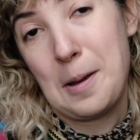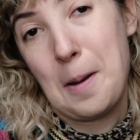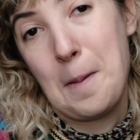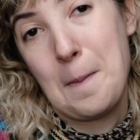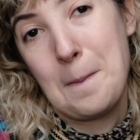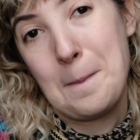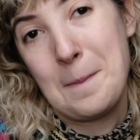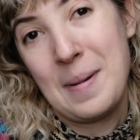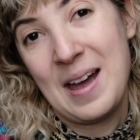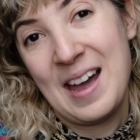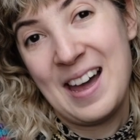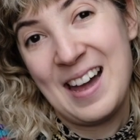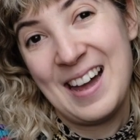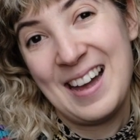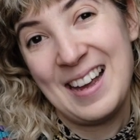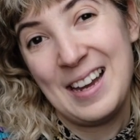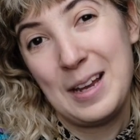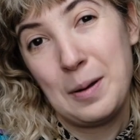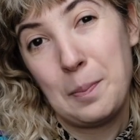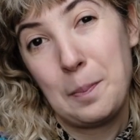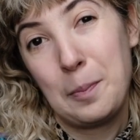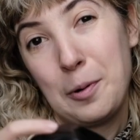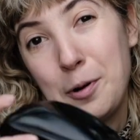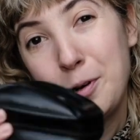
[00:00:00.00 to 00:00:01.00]
my
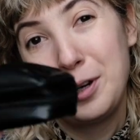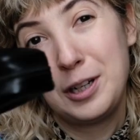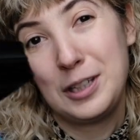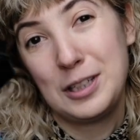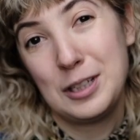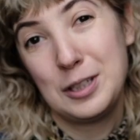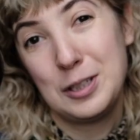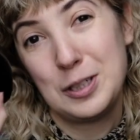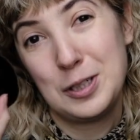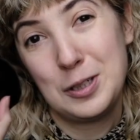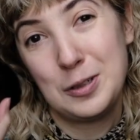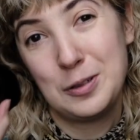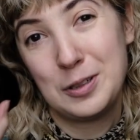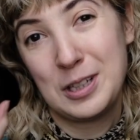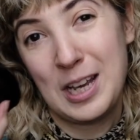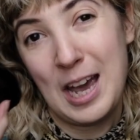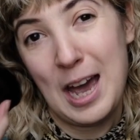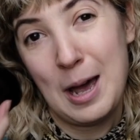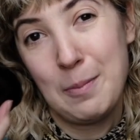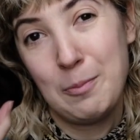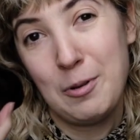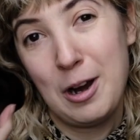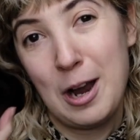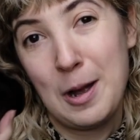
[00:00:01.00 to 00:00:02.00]
point and shoot
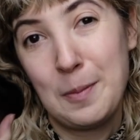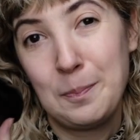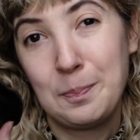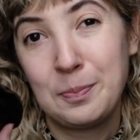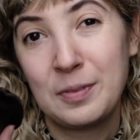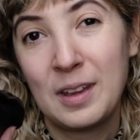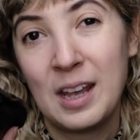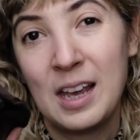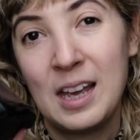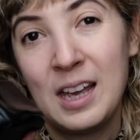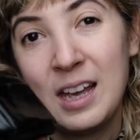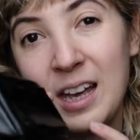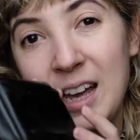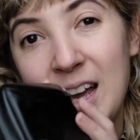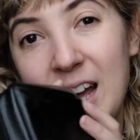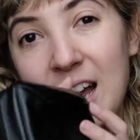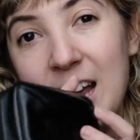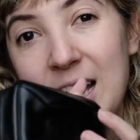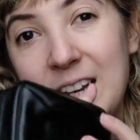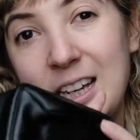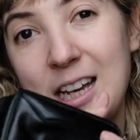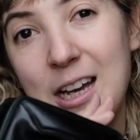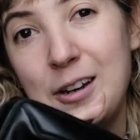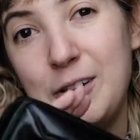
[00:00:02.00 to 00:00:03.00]
camera. I
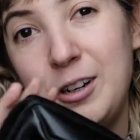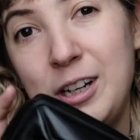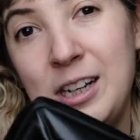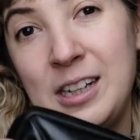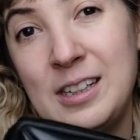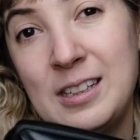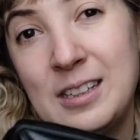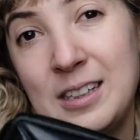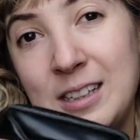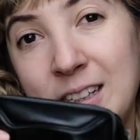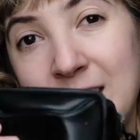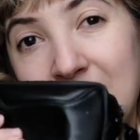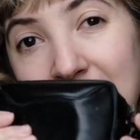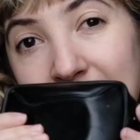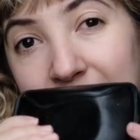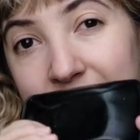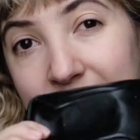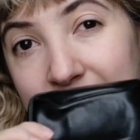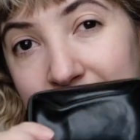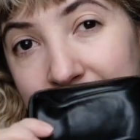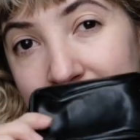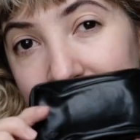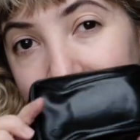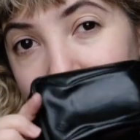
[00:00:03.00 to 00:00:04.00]
carried
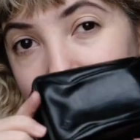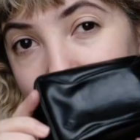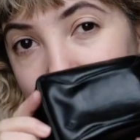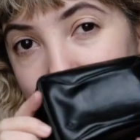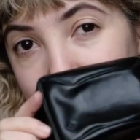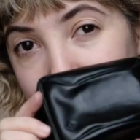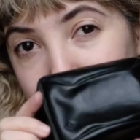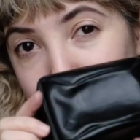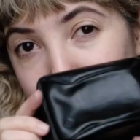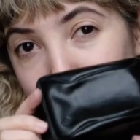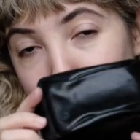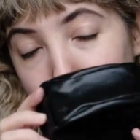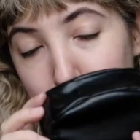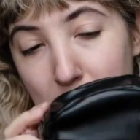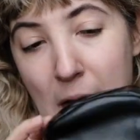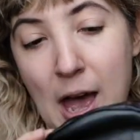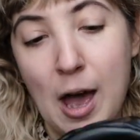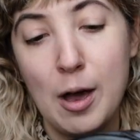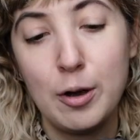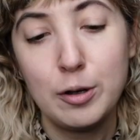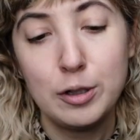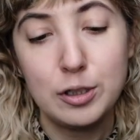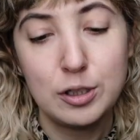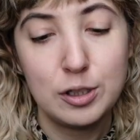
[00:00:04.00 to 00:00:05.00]
an extra
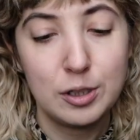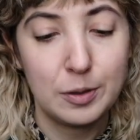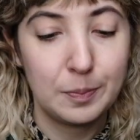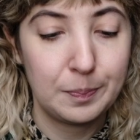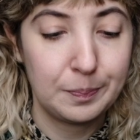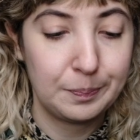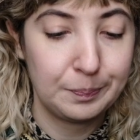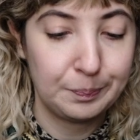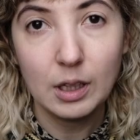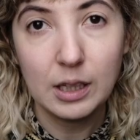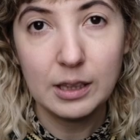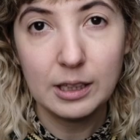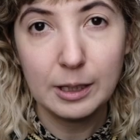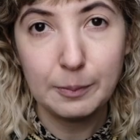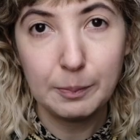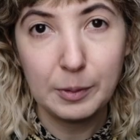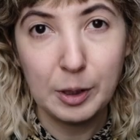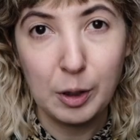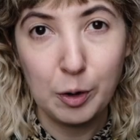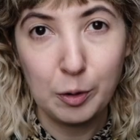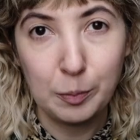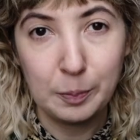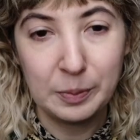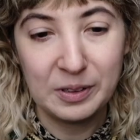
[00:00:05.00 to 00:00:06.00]
pouch. Let me
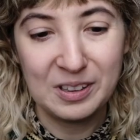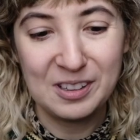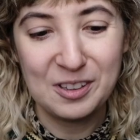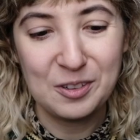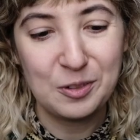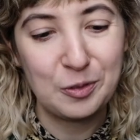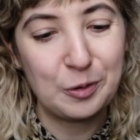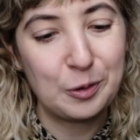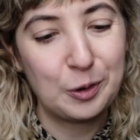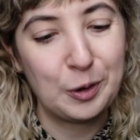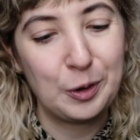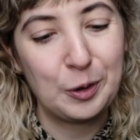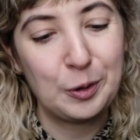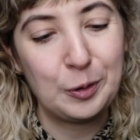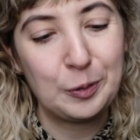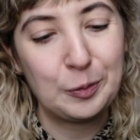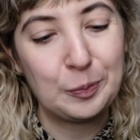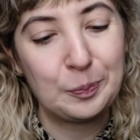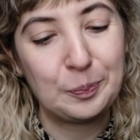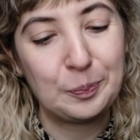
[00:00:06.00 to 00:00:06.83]
open this for you.